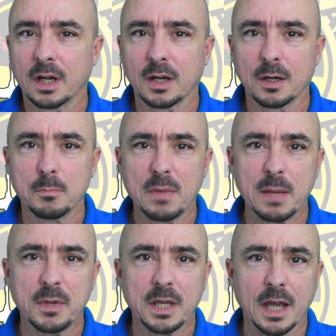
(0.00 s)
Uh,
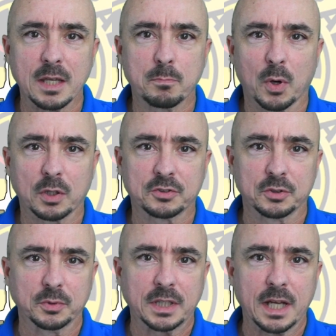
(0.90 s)
maybe a
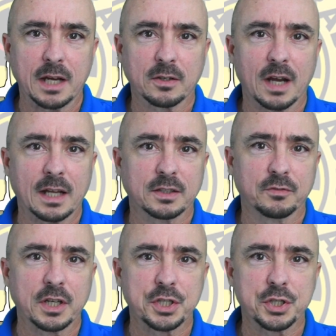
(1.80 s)
Parks on the Air
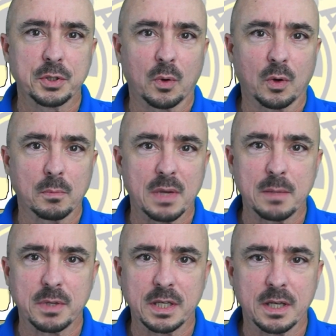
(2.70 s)
activation, or
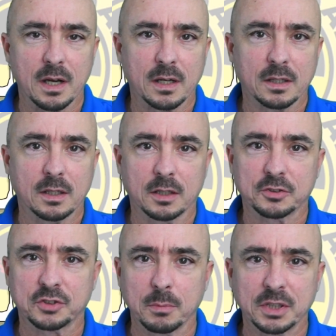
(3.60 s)
maybe uh, a
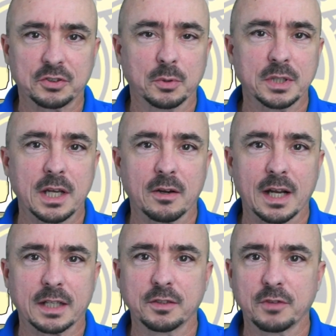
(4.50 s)
Summits on the Air
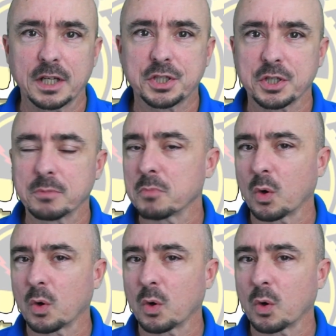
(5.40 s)
activation,